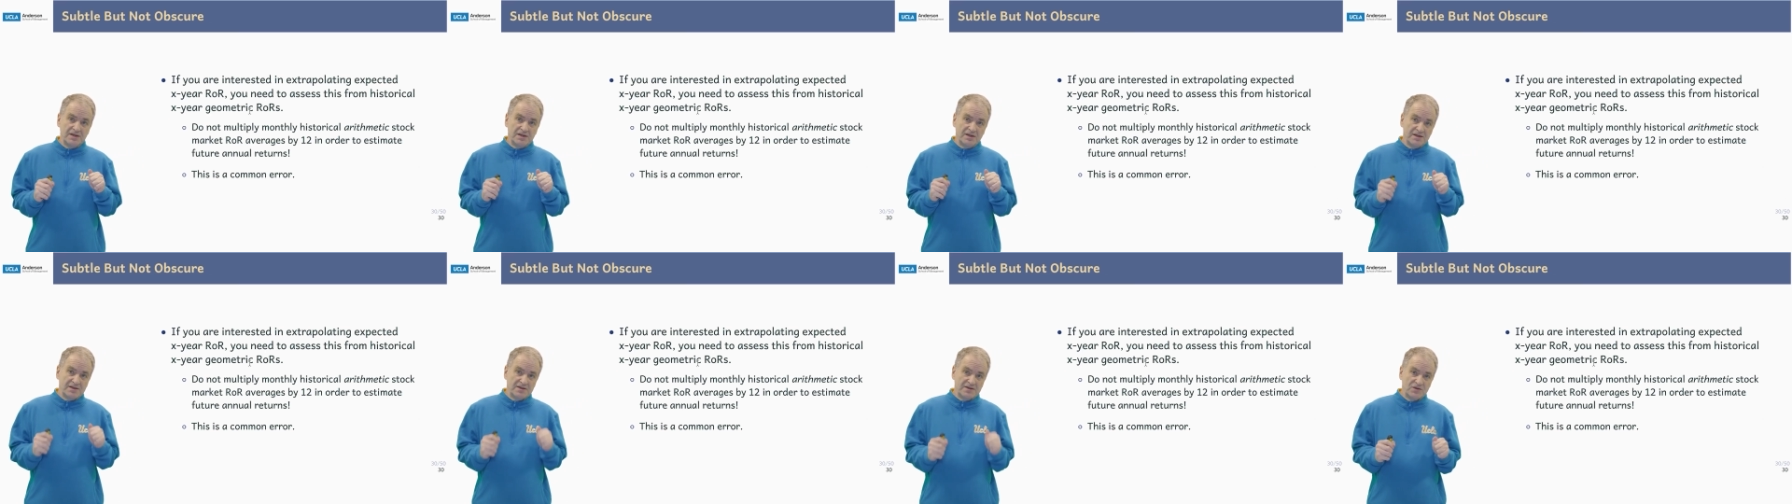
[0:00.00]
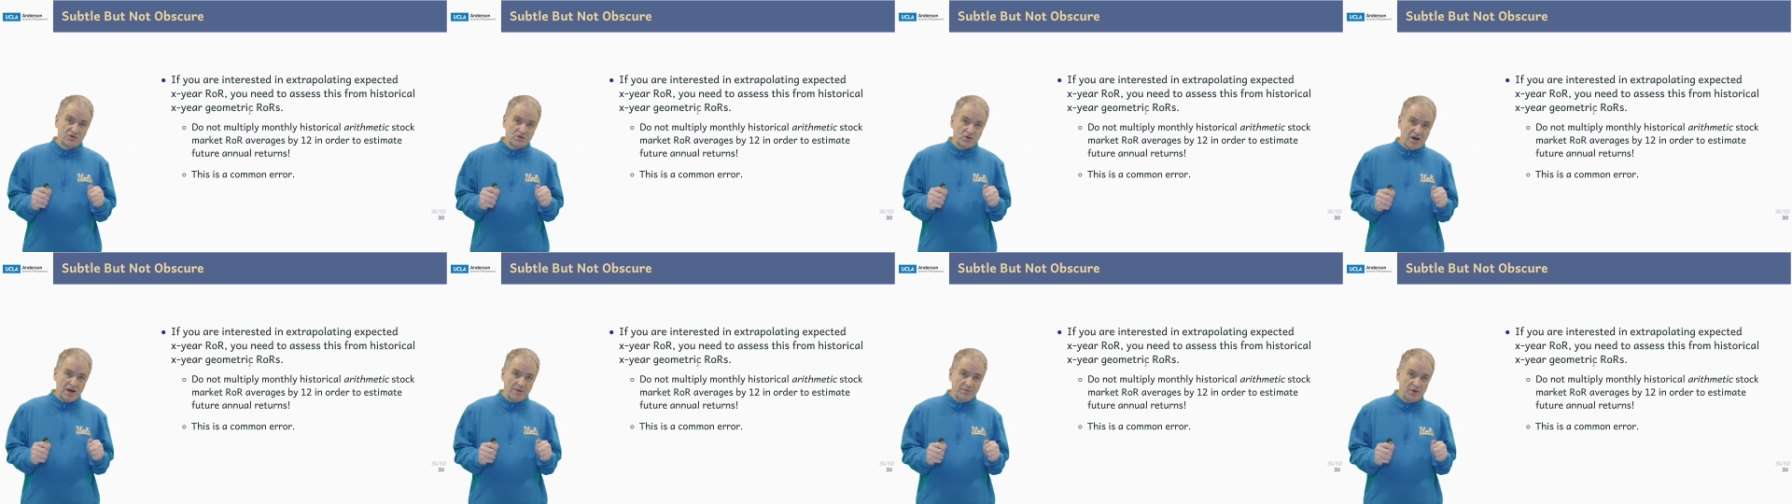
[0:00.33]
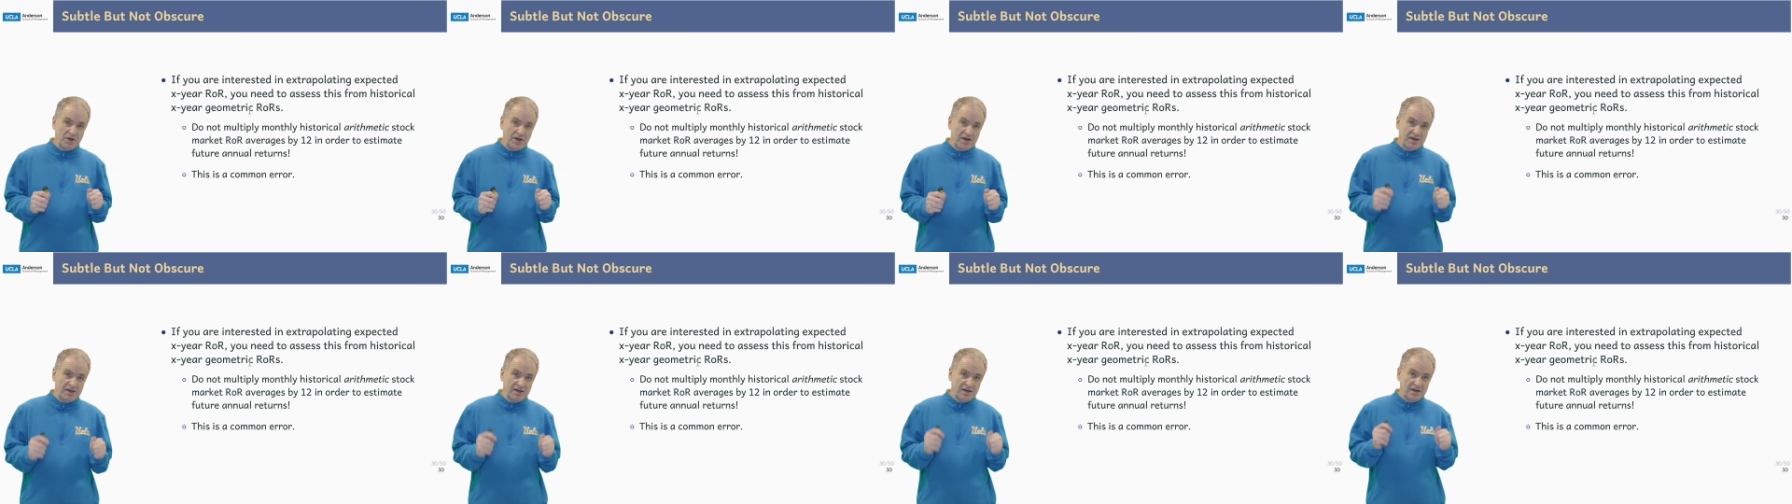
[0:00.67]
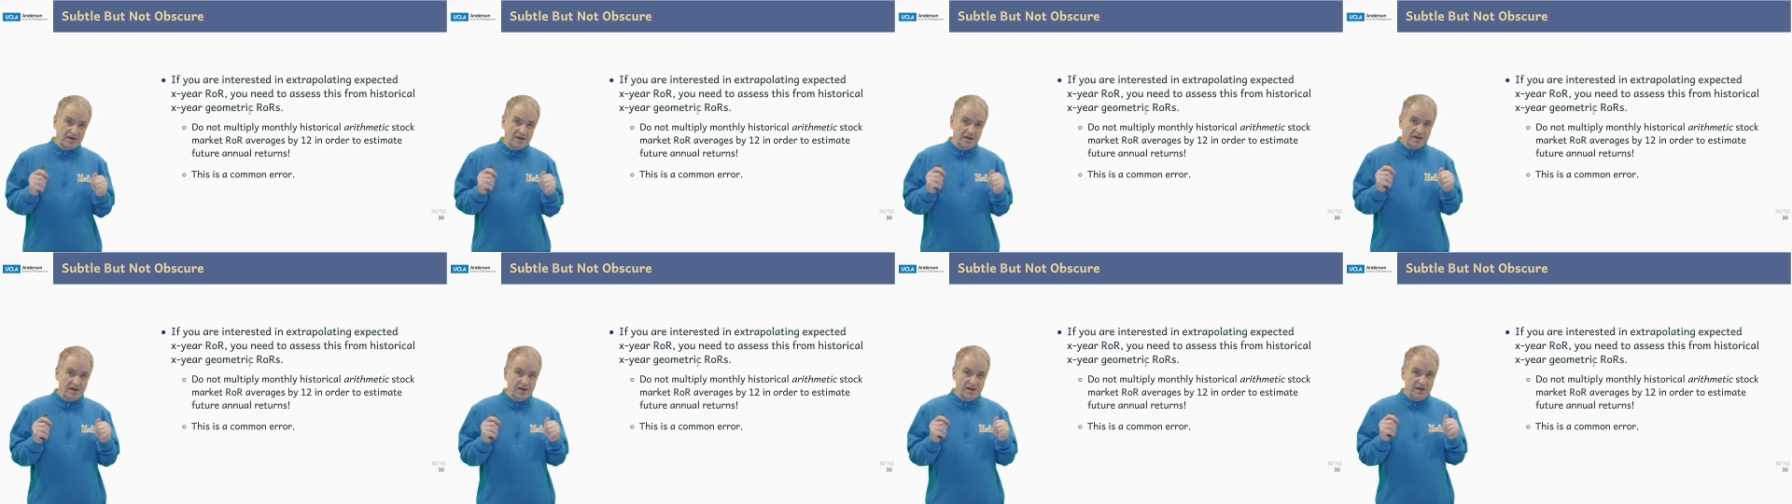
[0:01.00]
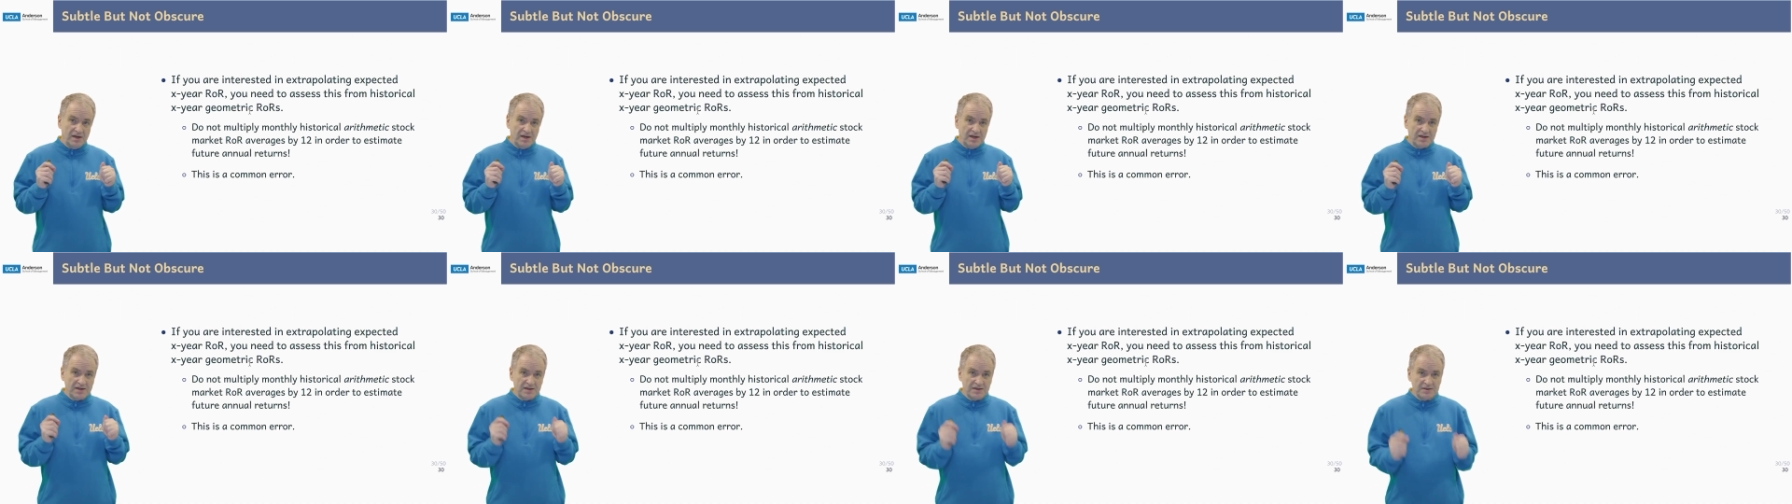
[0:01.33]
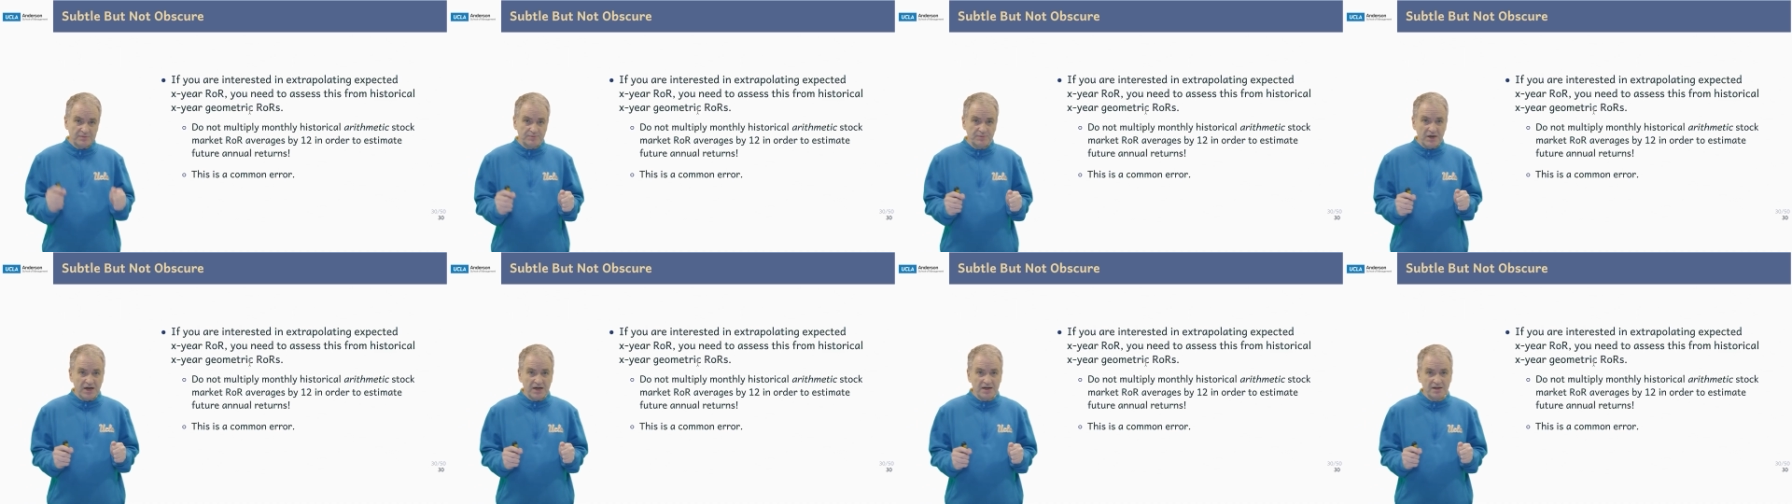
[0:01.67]
extrapolating
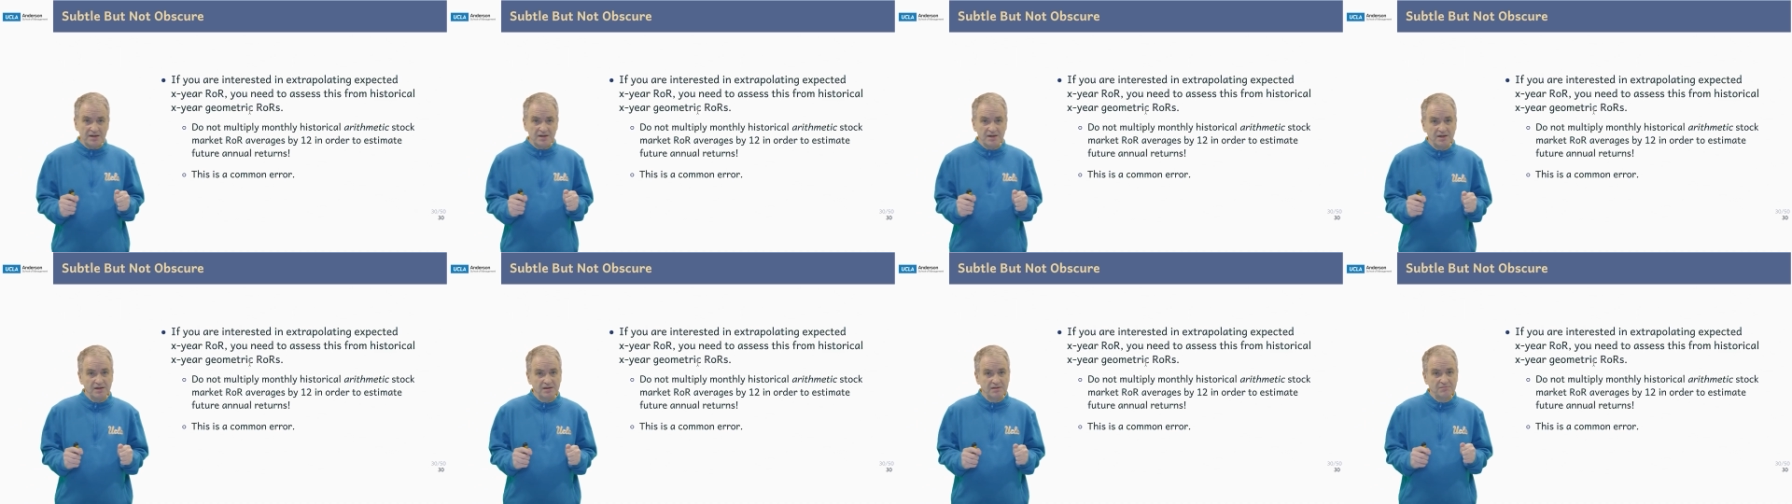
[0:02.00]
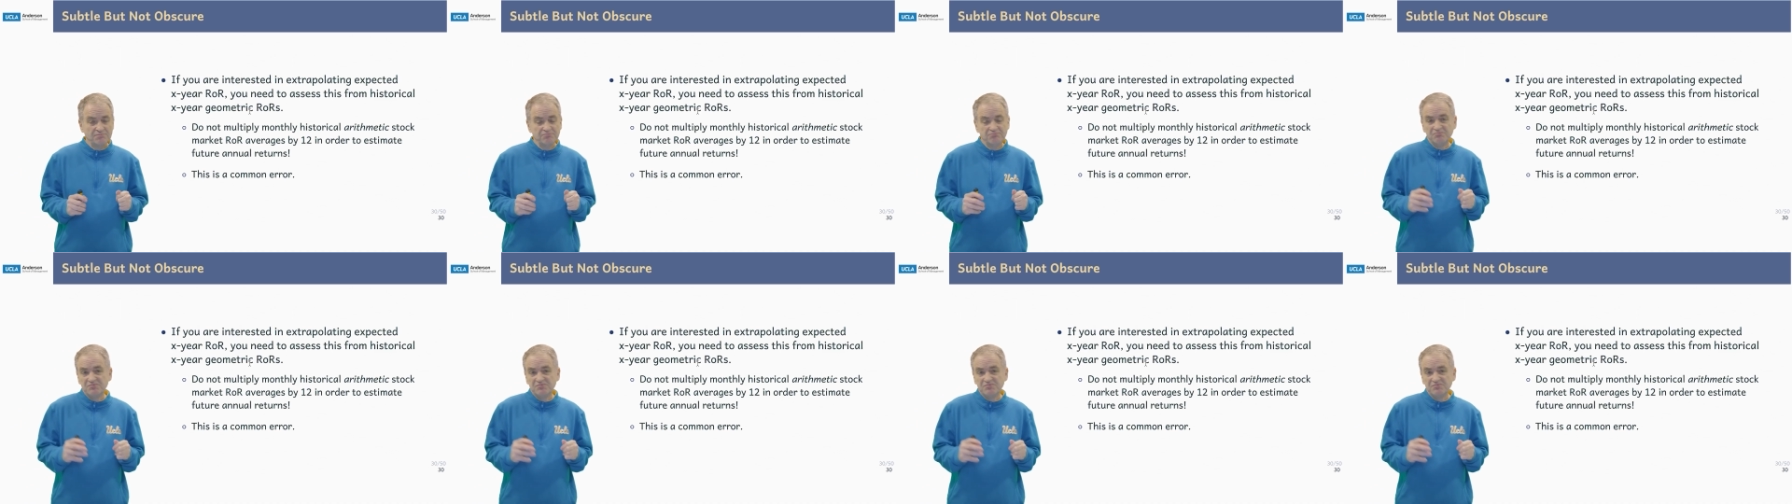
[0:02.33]
expected,